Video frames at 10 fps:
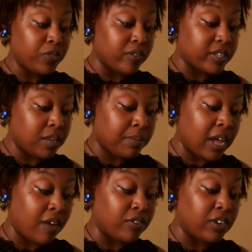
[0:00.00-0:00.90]
But some of
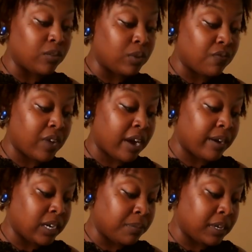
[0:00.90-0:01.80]
y'all, you're dealing with a fire
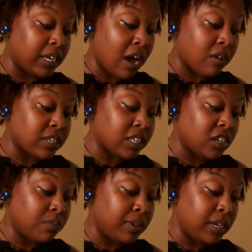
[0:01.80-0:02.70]
element. Y'all could
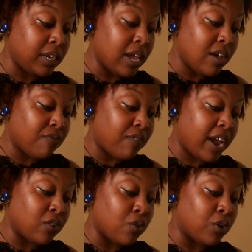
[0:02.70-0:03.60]
still be
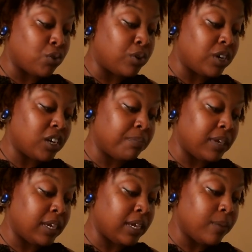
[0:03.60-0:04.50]
fighting, or you could
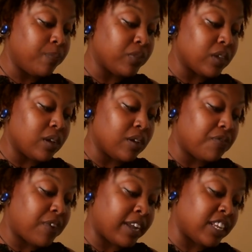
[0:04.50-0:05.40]
be
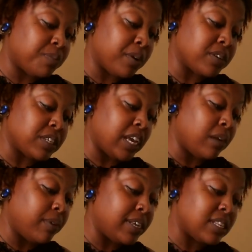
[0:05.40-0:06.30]
fighting this person.
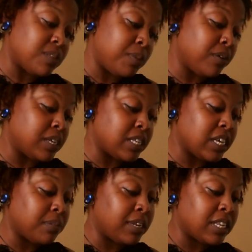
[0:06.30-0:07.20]
Aries spirit is
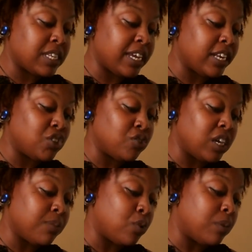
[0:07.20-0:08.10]
telling you to say that you
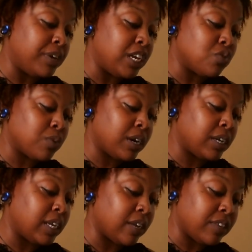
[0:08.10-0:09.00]
get more bees with
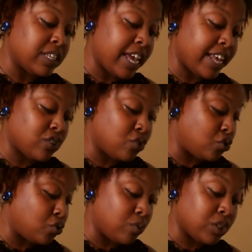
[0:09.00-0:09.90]
honey. If this has to
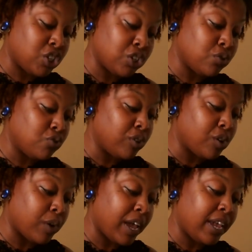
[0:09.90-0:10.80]
do with children,
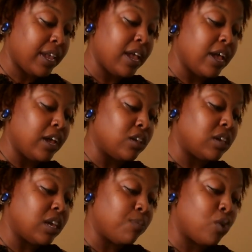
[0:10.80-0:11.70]
okay, you
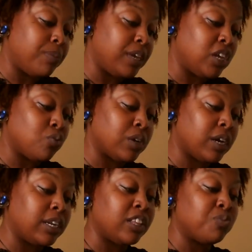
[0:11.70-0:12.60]
get more bees with
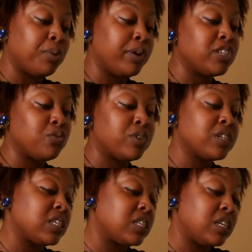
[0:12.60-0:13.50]
honey. This person
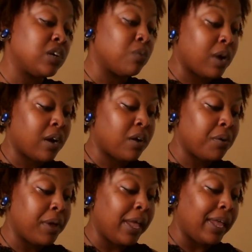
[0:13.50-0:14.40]
wants to stick around
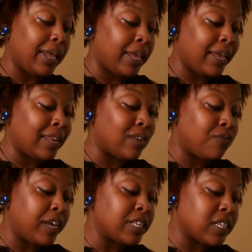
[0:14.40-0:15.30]
and
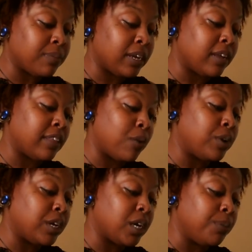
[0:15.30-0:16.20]
fix something, and they
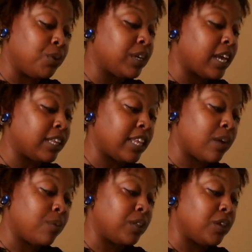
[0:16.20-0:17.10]
want to communicate
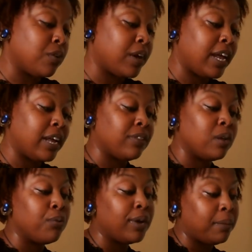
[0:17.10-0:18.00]
that with you, okay, and
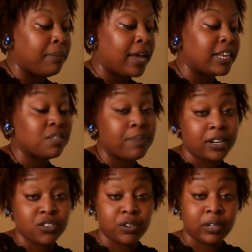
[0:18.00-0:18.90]
they're bringing balance back
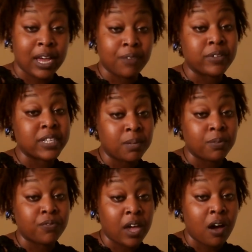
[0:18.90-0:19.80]
to your life for some
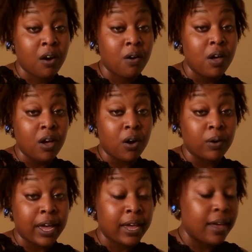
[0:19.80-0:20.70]
of y'all,
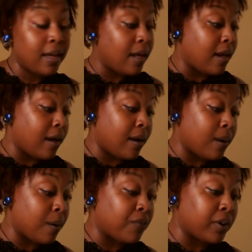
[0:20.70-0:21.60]
okay.
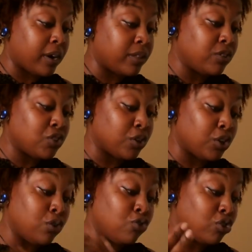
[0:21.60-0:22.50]
Uh, for others,
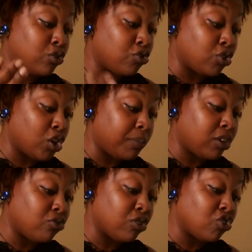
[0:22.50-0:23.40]
use your
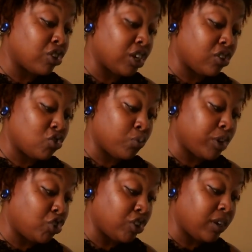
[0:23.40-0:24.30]
discernment, trust your
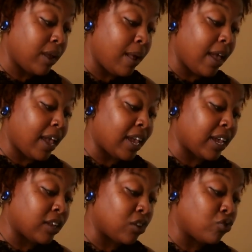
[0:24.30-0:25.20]
intuition,
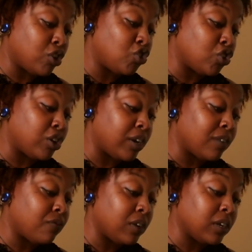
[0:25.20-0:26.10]
and trust your
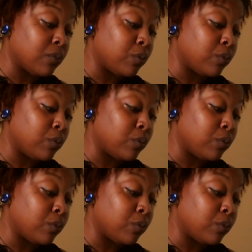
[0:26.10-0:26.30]
gut feeling.